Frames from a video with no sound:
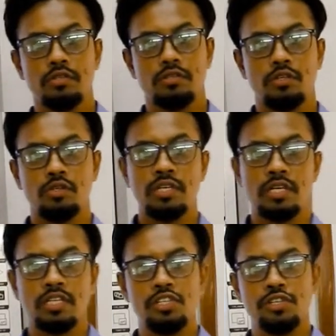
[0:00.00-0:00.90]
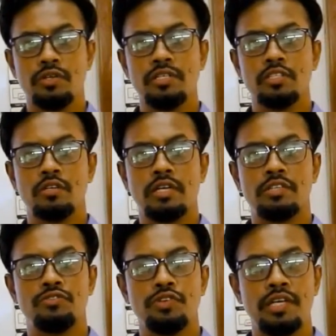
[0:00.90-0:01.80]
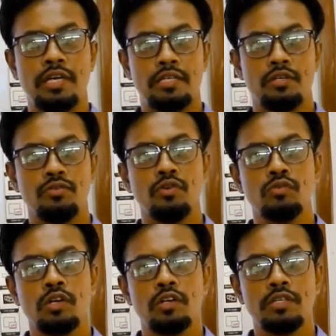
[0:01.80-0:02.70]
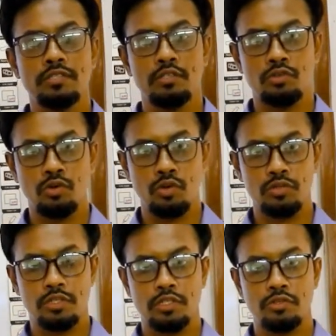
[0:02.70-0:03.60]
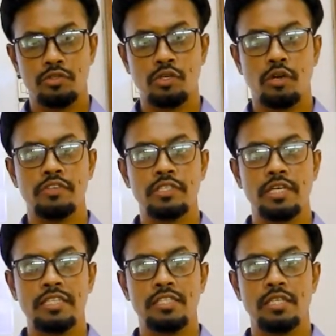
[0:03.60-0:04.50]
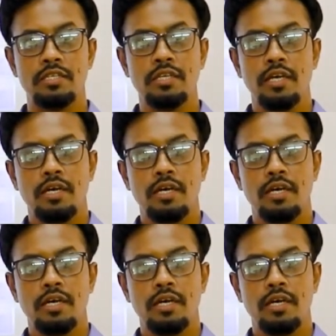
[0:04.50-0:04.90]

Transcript: Though the condition in your country and the whole world is not good due to COVID-19,